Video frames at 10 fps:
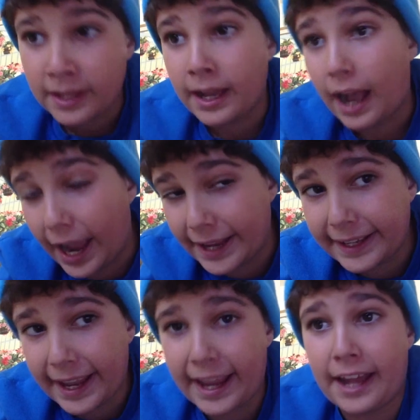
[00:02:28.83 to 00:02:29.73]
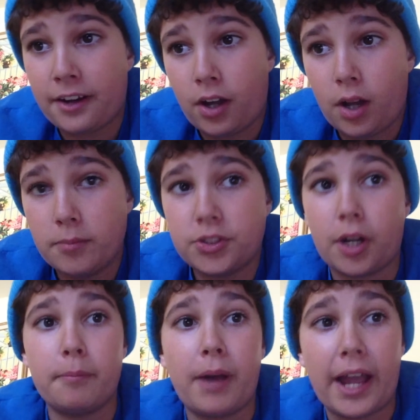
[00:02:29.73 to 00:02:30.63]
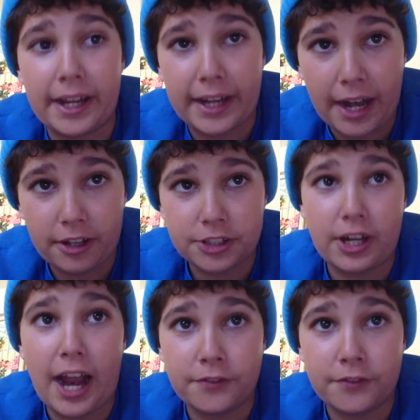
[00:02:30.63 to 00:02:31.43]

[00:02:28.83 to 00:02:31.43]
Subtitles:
I can start buying a character